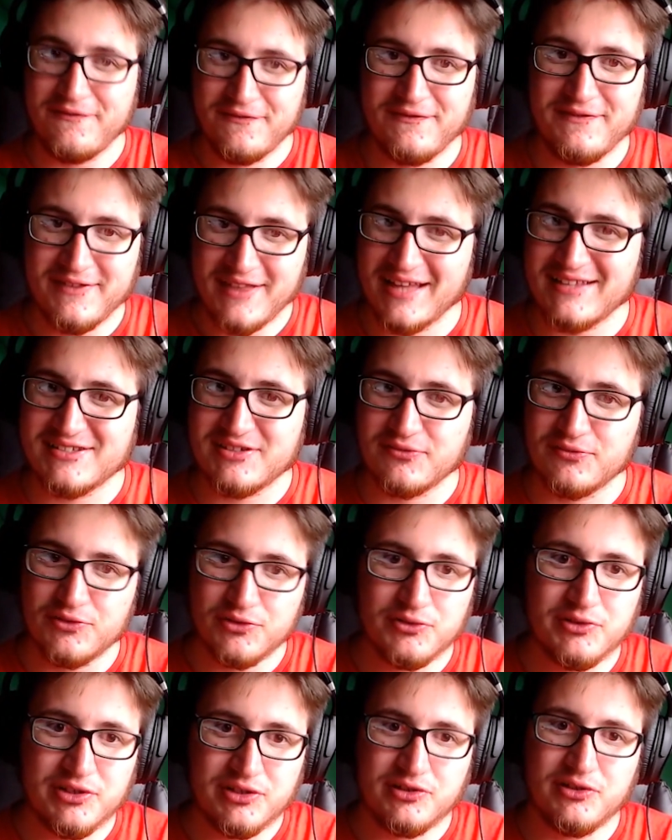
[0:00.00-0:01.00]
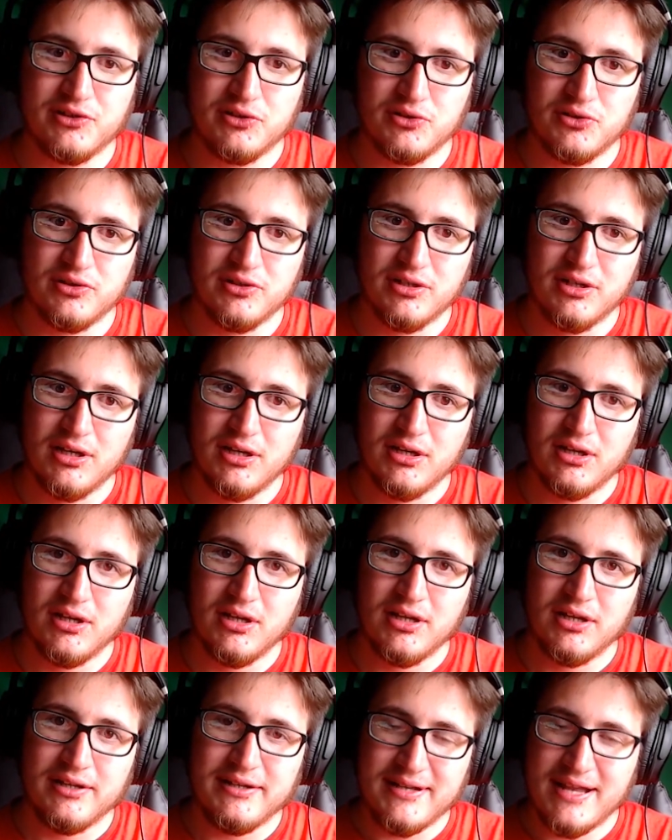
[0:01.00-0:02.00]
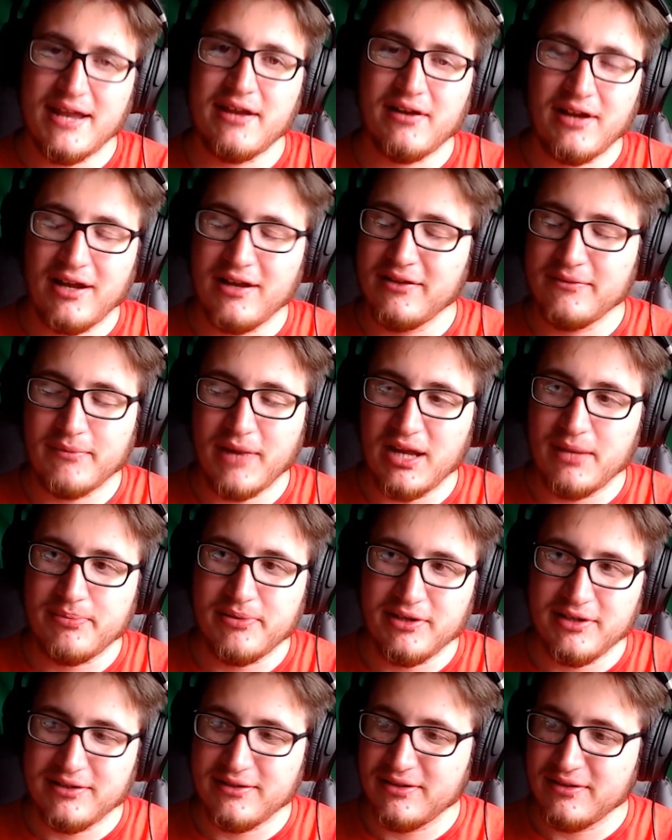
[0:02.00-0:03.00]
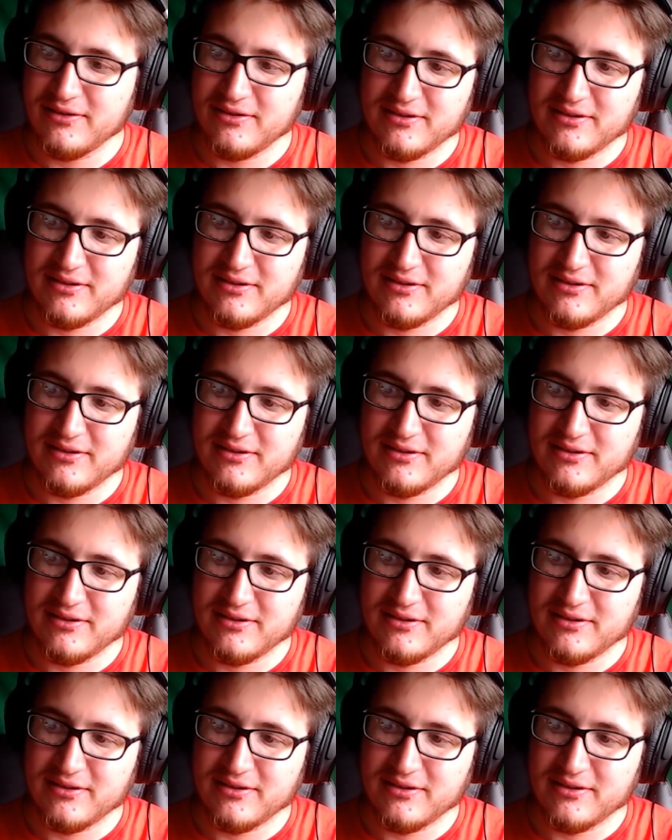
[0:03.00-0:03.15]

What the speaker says: that's a really good, in my opinion,